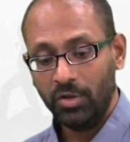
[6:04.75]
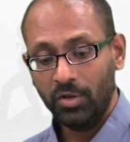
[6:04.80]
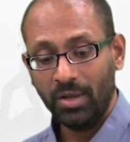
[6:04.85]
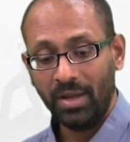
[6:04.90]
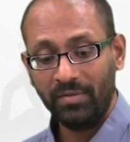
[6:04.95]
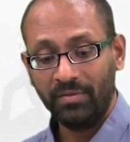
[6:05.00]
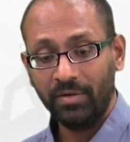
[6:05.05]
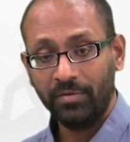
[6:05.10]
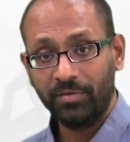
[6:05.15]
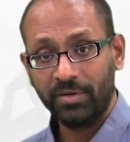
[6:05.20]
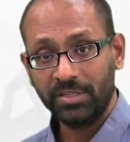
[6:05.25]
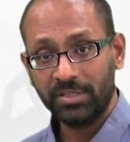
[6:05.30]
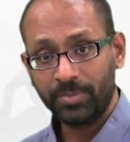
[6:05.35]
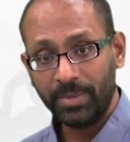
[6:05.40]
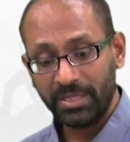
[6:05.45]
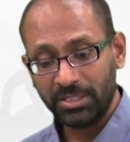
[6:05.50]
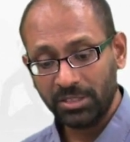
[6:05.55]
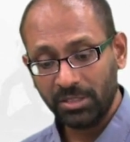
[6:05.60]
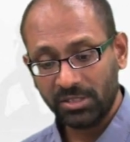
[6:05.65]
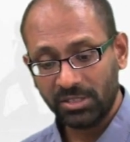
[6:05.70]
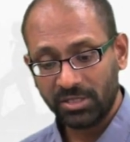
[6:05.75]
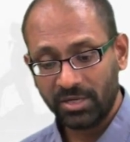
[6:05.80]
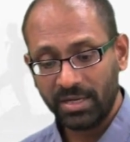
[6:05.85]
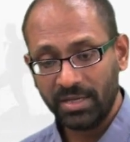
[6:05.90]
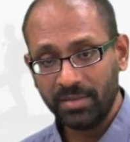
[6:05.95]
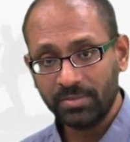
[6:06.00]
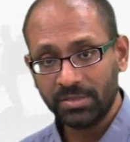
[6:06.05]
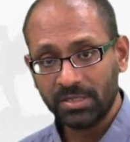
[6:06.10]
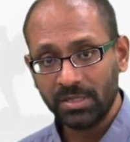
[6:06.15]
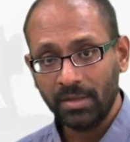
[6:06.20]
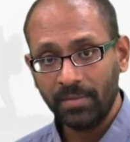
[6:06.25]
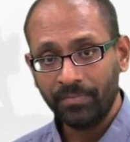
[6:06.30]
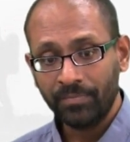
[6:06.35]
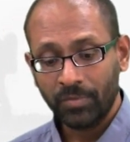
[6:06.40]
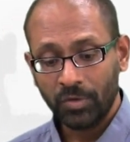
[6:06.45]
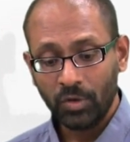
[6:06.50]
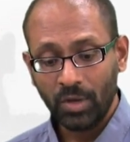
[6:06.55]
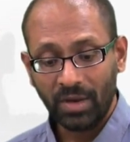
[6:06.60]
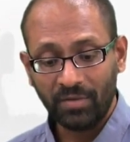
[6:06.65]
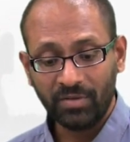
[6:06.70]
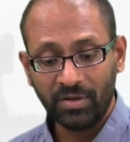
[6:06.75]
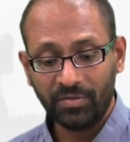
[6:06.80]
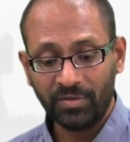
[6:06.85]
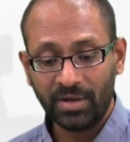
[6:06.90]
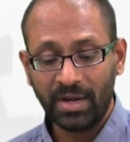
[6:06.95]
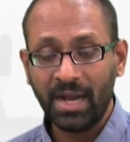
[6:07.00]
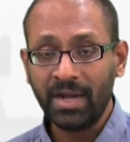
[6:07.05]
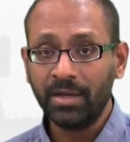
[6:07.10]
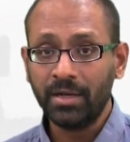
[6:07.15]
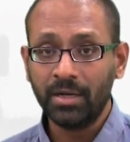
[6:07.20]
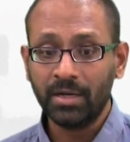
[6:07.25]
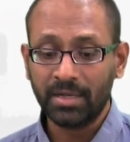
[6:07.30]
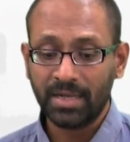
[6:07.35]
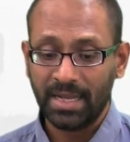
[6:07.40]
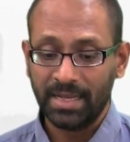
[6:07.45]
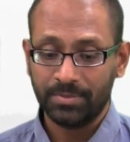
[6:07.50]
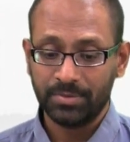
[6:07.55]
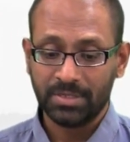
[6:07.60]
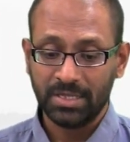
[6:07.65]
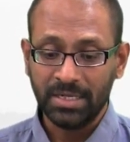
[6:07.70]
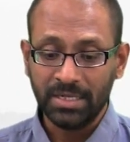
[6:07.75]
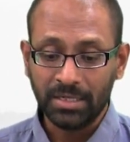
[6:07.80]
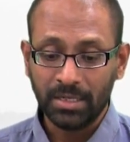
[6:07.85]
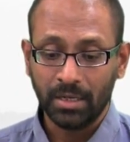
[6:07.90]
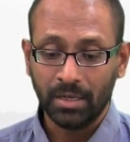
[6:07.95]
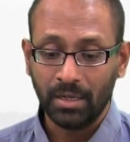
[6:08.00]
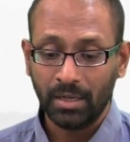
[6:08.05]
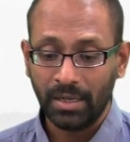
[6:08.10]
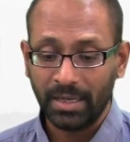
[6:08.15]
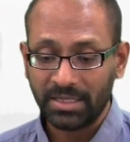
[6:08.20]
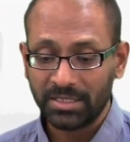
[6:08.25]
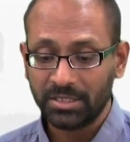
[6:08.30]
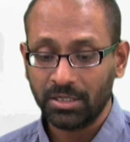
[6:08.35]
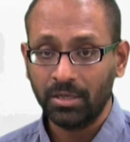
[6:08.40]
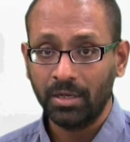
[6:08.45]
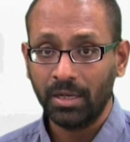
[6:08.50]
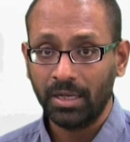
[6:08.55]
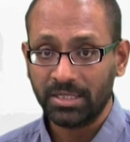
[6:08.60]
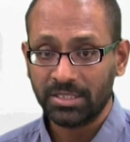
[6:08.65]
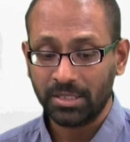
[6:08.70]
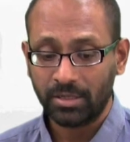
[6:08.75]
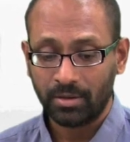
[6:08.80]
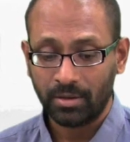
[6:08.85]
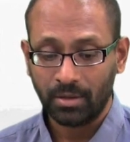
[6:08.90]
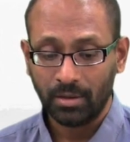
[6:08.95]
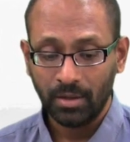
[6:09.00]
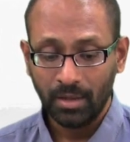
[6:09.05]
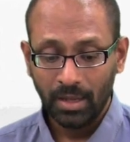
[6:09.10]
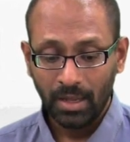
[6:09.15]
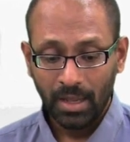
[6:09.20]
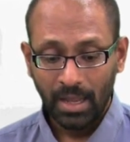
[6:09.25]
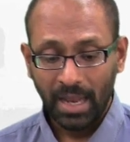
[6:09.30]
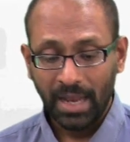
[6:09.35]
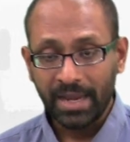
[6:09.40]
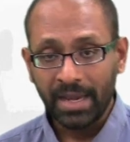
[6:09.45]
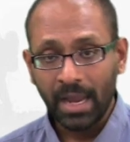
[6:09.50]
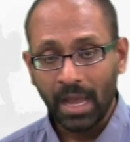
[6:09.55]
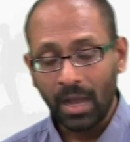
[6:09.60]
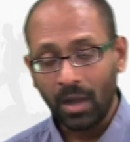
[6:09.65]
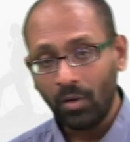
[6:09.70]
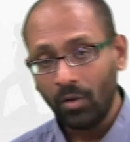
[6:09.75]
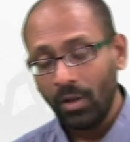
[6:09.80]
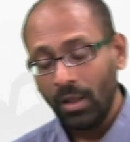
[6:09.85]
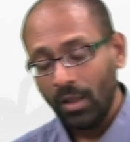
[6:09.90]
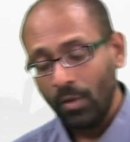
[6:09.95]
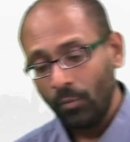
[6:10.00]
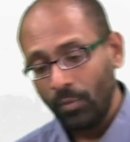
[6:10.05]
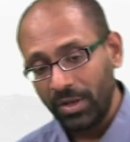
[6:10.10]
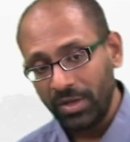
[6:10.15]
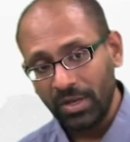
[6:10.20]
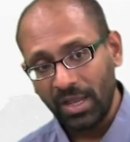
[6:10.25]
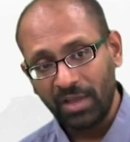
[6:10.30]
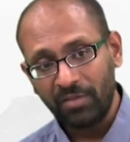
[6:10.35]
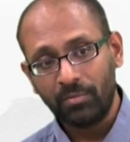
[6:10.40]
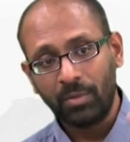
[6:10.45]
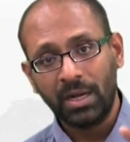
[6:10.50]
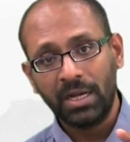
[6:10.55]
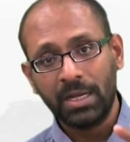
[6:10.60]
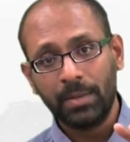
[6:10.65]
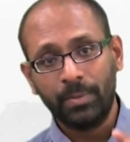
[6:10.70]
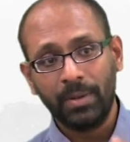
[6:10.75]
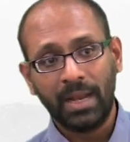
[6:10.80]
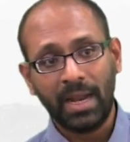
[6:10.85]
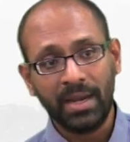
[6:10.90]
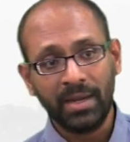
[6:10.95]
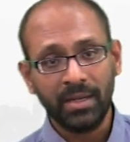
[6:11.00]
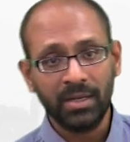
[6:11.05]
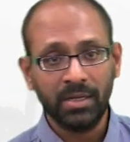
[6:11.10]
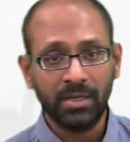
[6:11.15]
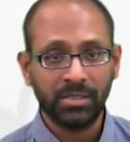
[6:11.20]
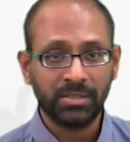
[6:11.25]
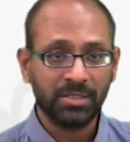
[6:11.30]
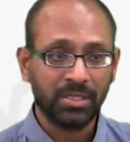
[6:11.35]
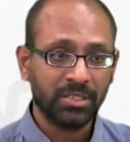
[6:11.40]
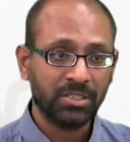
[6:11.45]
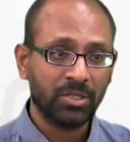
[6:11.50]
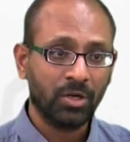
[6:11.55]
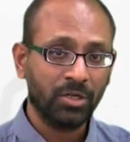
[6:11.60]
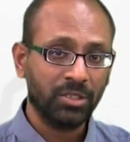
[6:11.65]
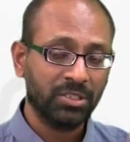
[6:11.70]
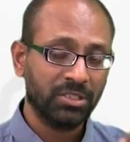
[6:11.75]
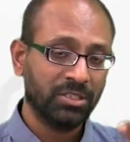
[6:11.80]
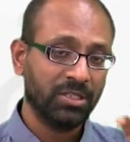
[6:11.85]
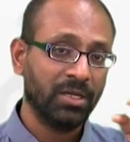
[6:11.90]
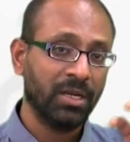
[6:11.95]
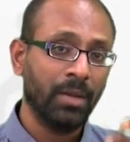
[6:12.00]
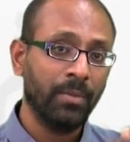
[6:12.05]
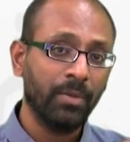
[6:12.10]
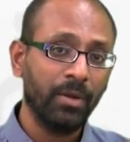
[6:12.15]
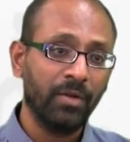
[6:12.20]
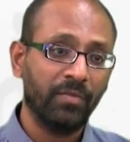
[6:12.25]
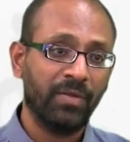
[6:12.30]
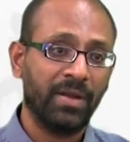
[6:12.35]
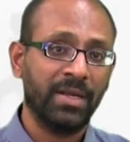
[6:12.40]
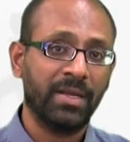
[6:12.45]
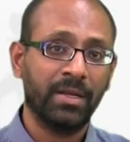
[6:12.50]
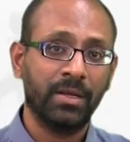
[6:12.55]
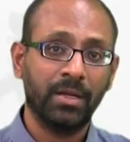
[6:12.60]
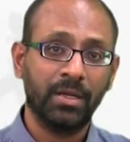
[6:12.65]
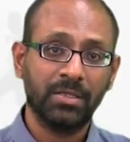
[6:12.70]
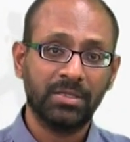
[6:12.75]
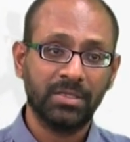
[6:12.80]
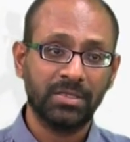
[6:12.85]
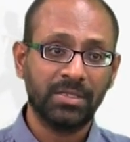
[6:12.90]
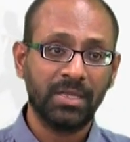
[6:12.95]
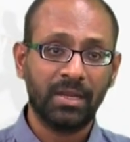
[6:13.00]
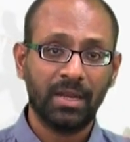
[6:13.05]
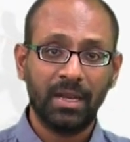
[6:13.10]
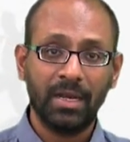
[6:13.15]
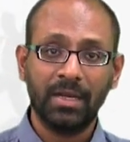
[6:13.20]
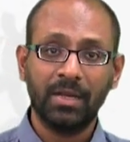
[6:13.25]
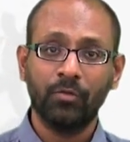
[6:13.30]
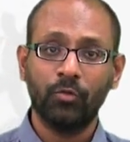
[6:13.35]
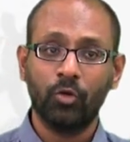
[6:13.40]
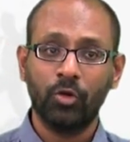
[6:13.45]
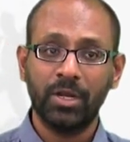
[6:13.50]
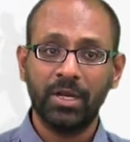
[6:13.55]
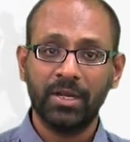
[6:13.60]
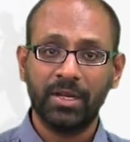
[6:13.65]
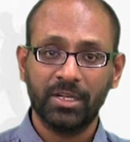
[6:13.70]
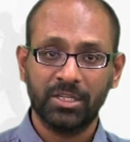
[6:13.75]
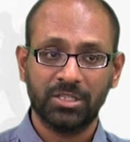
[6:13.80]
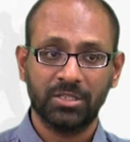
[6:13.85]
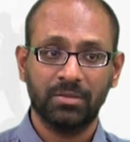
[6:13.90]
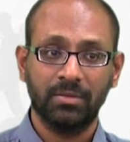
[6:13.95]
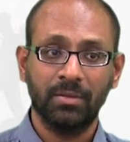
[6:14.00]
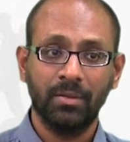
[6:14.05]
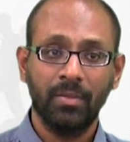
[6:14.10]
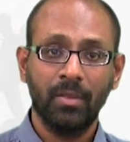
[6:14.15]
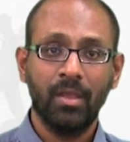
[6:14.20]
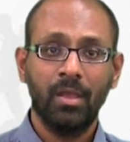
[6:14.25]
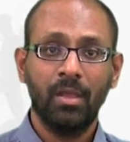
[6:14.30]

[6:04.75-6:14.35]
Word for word: You have different spatial streams you have different antenna types internal external etc and now when you have multiple antennas it's not just the number of antennas it's the relative orientation